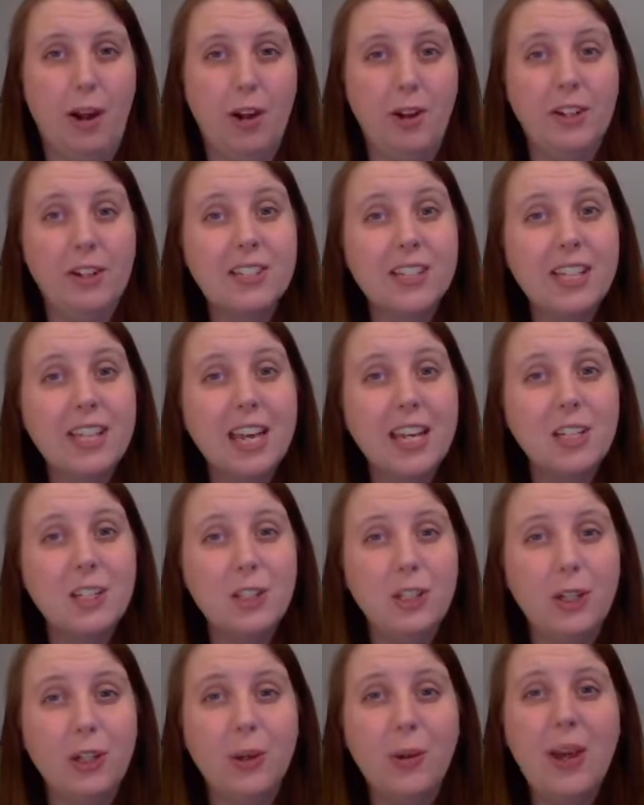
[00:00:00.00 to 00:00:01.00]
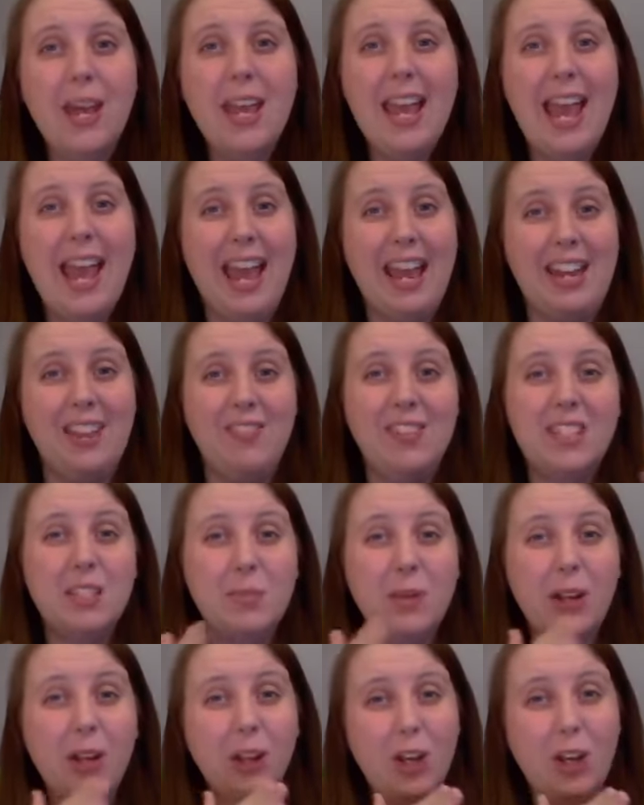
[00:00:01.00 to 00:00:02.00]
partners again too. And if it's
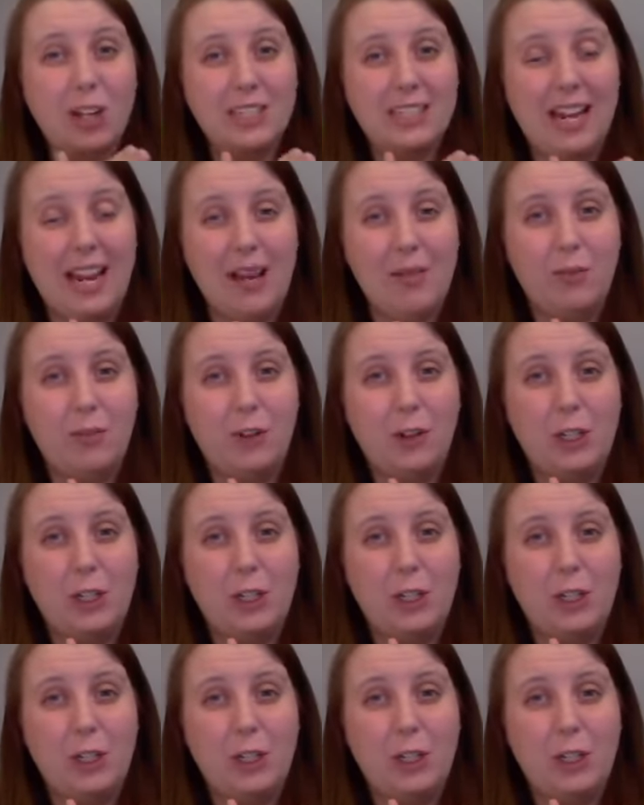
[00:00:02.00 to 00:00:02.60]
been a long time